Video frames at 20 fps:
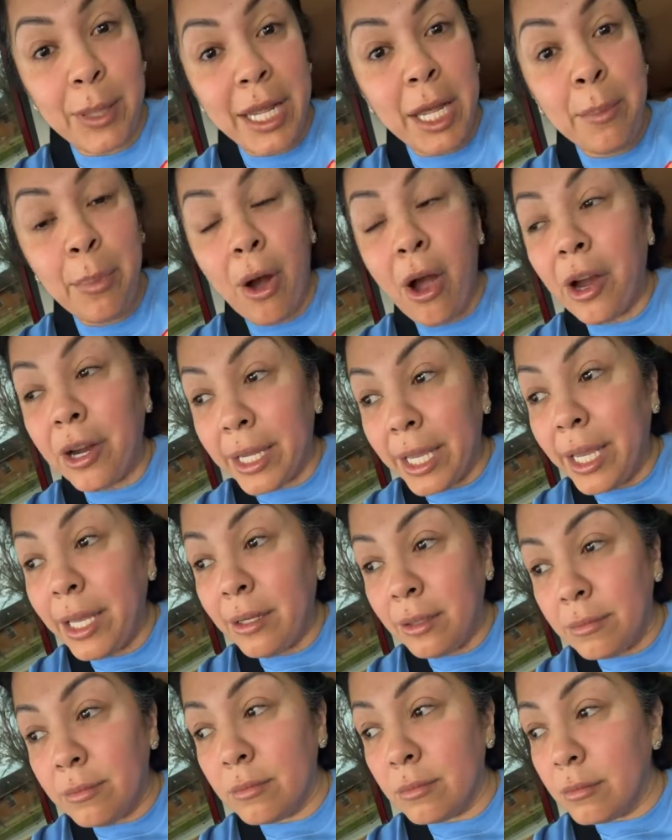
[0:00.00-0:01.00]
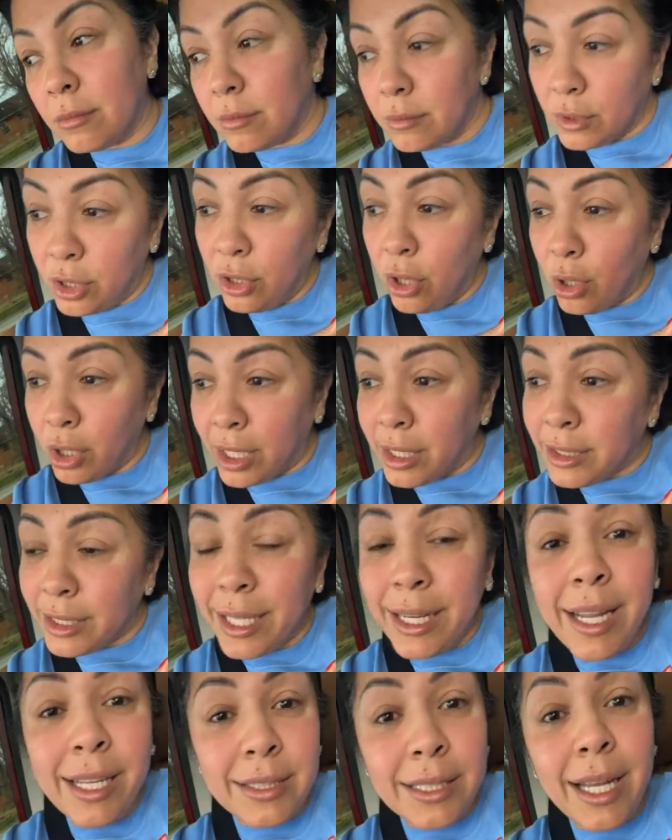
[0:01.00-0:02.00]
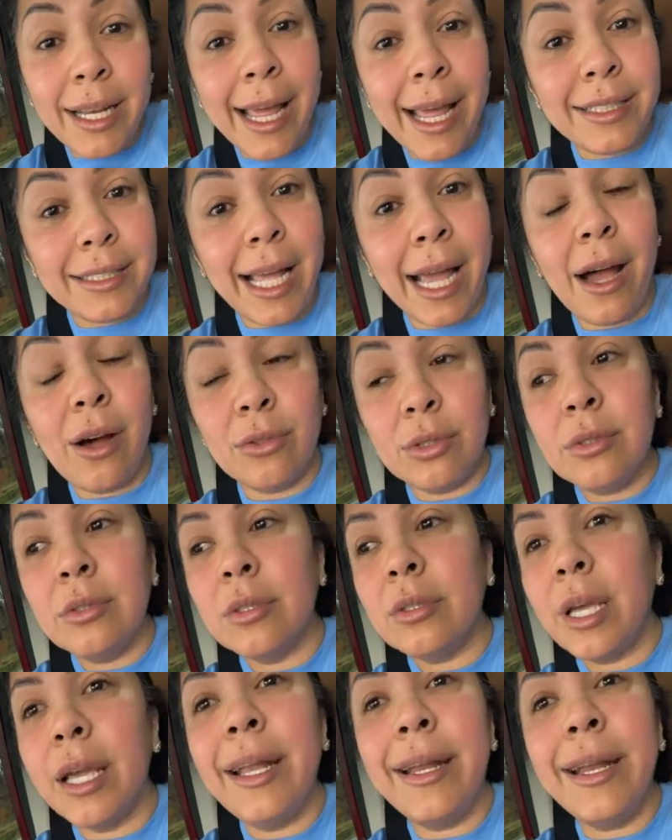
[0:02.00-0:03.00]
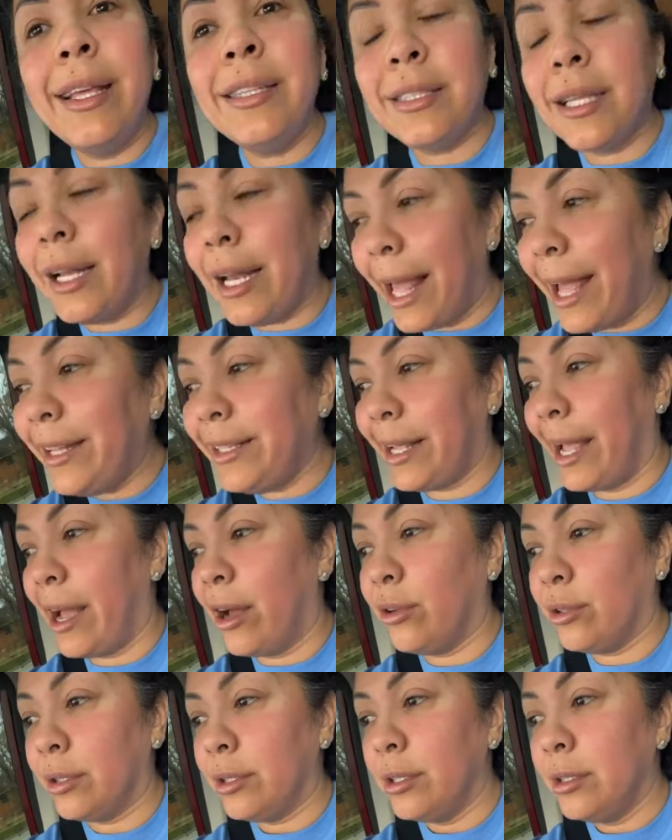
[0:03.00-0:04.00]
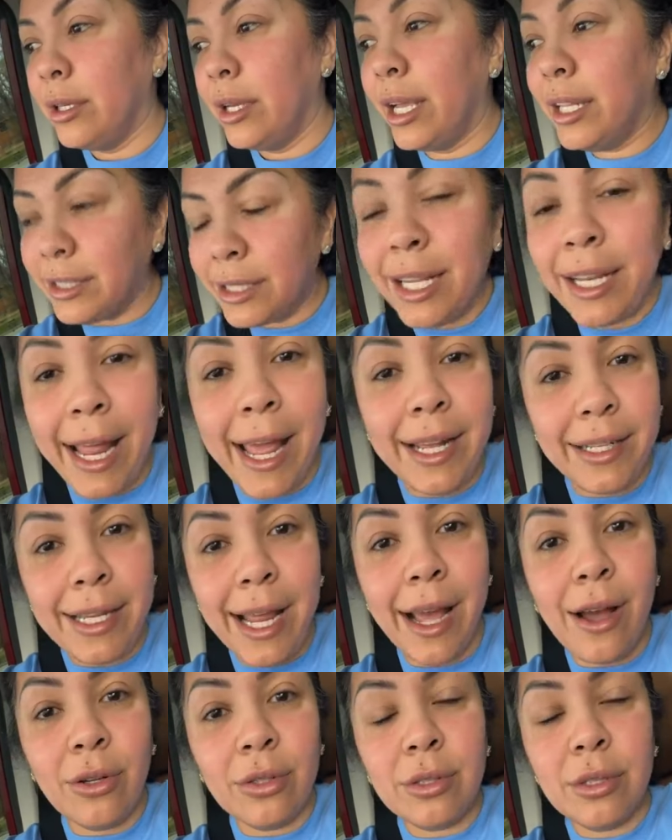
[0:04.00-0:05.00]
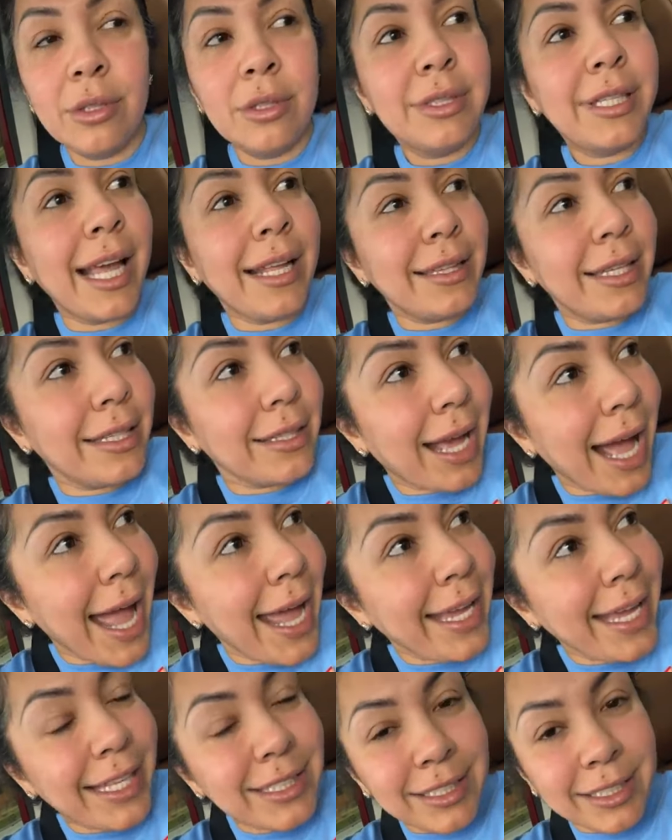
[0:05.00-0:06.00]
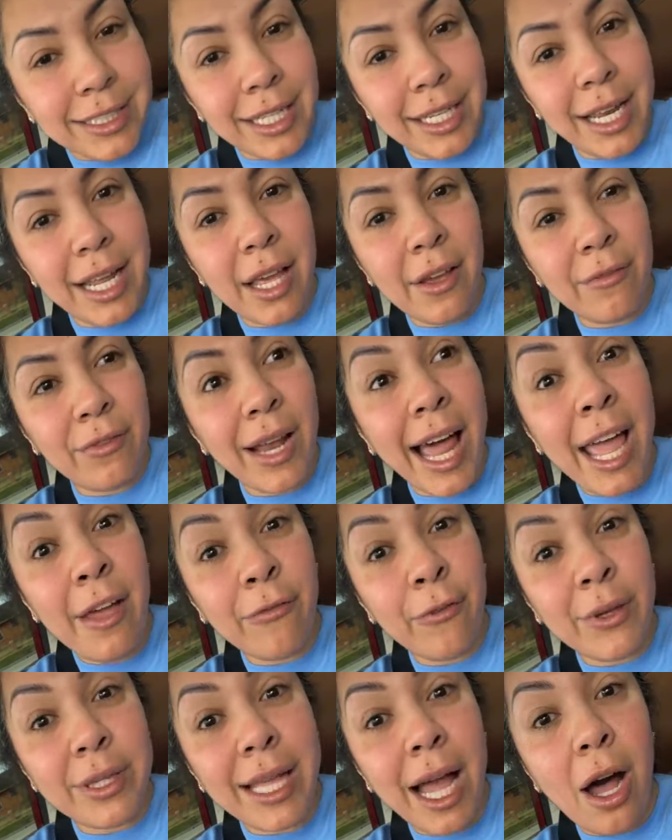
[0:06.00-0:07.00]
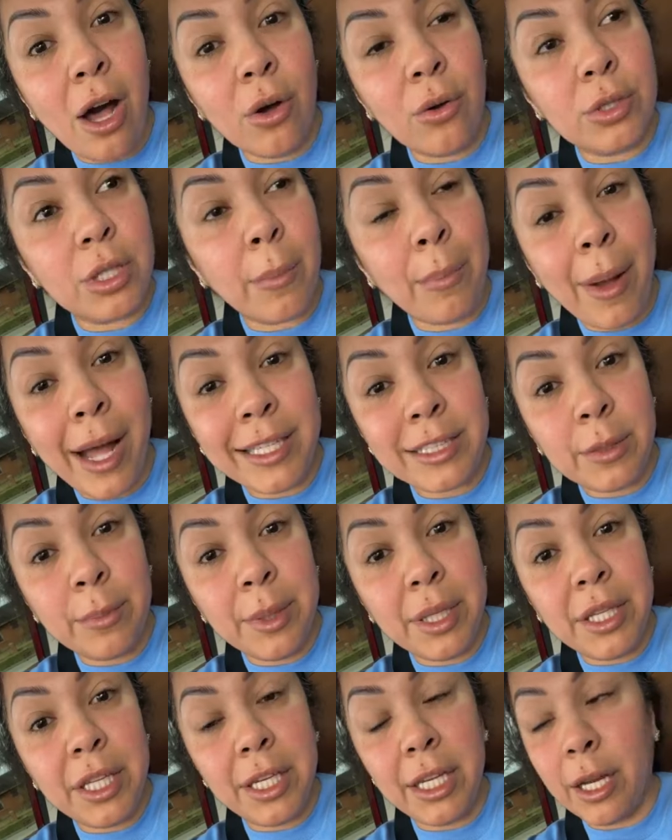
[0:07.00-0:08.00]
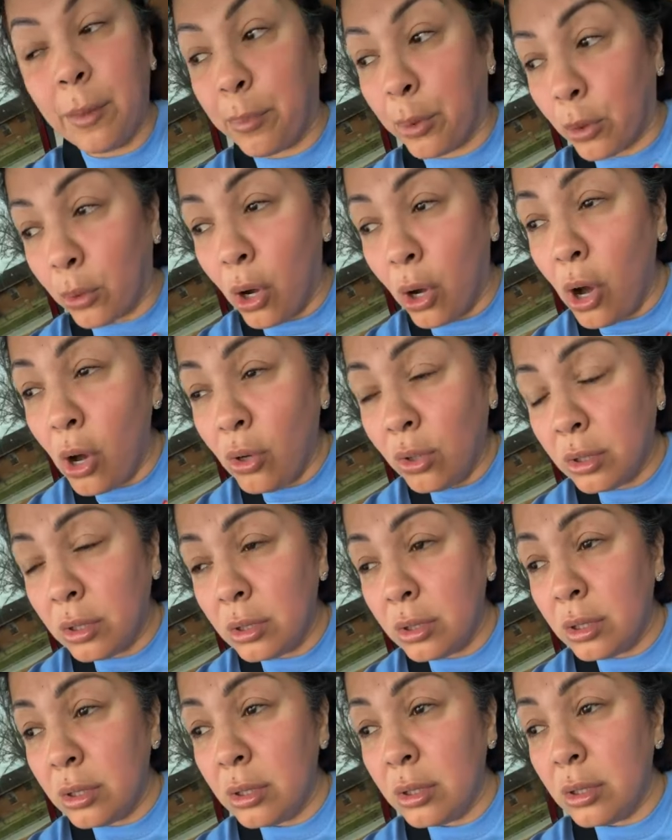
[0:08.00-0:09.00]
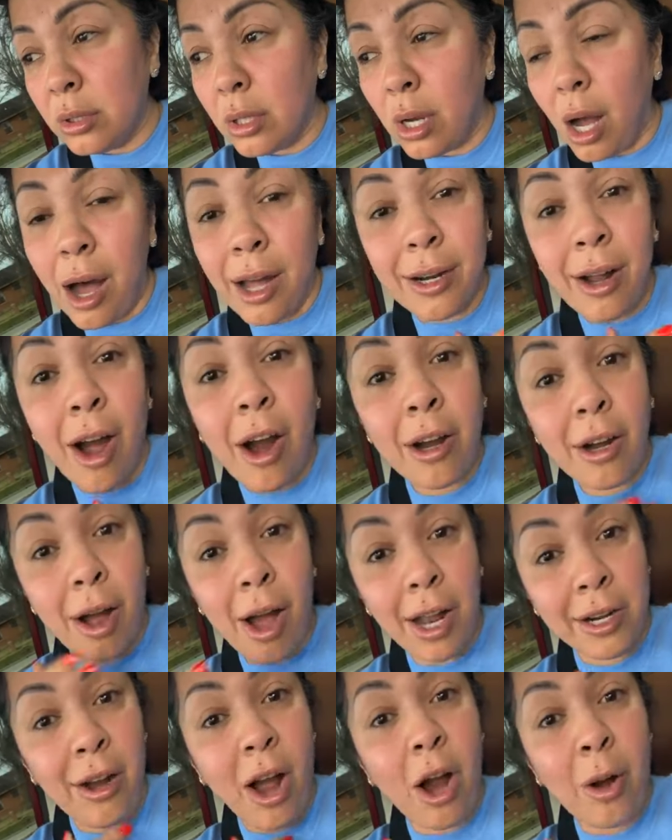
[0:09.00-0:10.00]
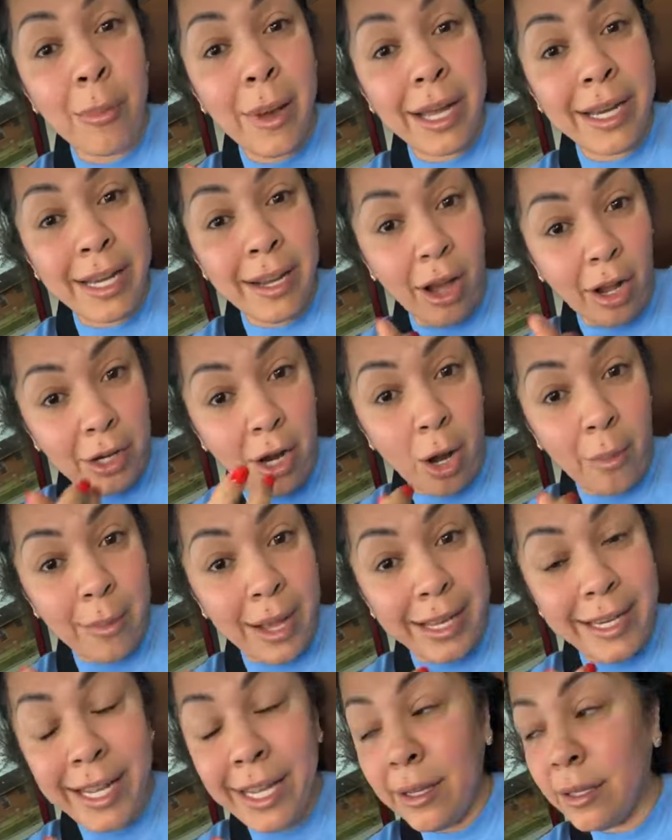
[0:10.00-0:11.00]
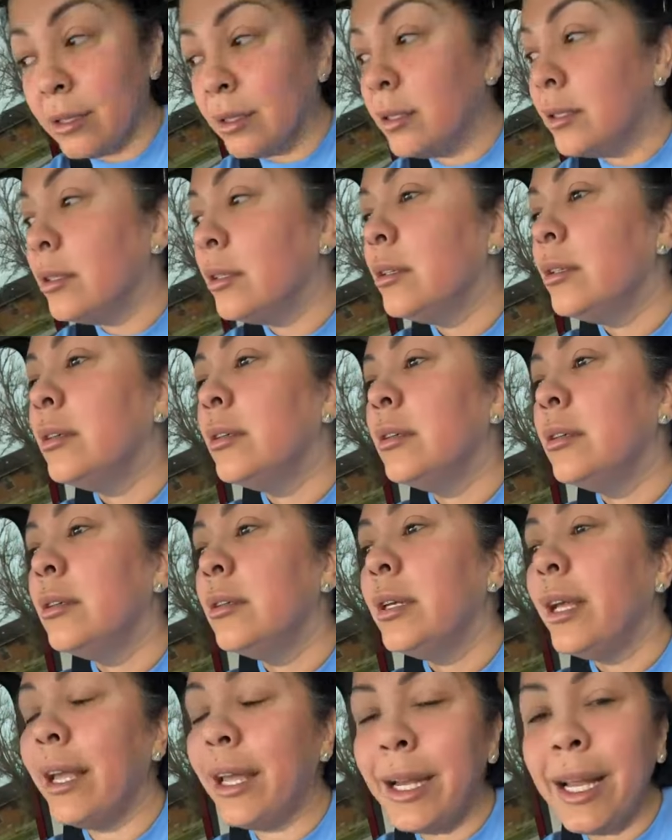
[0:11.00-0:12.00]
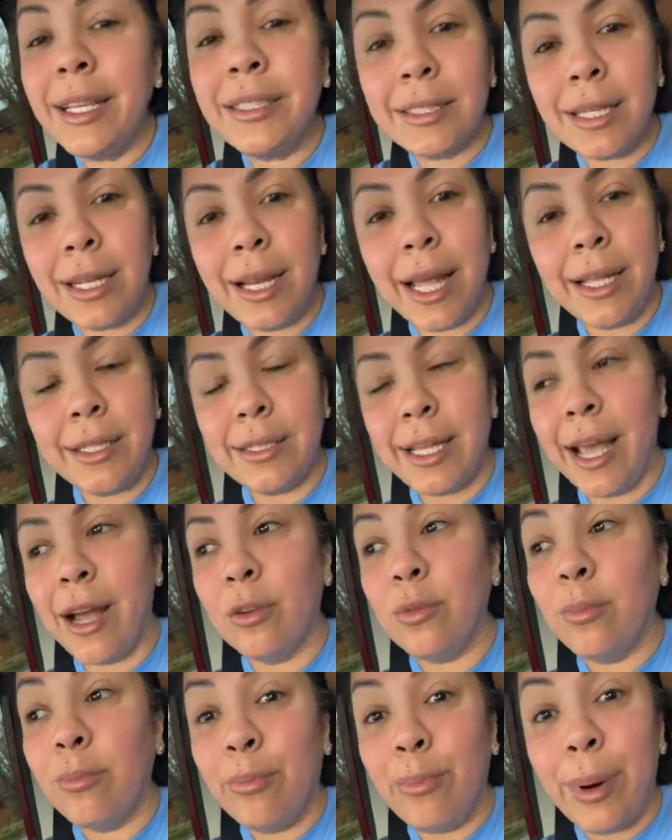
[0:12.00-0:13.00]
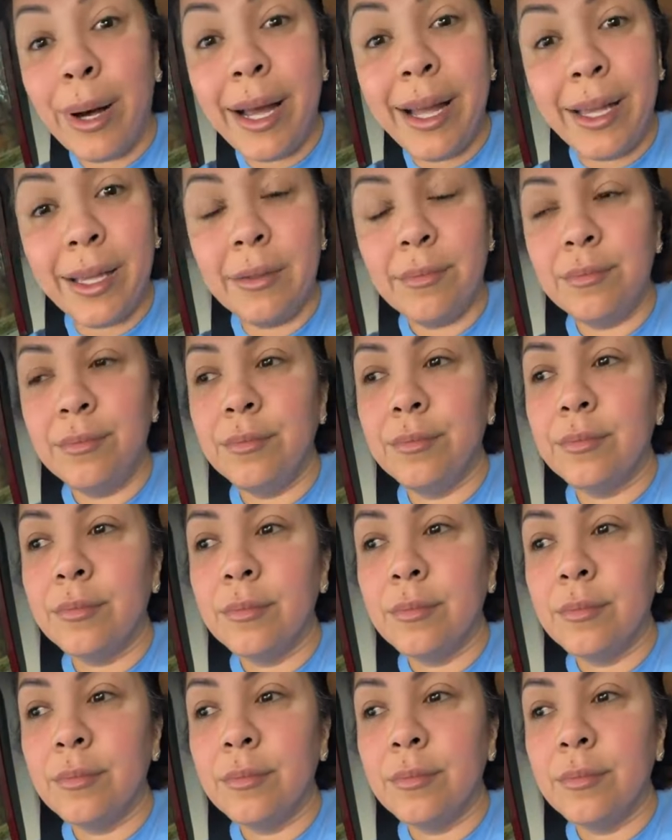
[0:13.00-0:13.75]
plea bargain, because it is a letdown. It is a letdown. It's a letdown that the guy gets to live life without the possibility of parole on our money. It is a letdown, but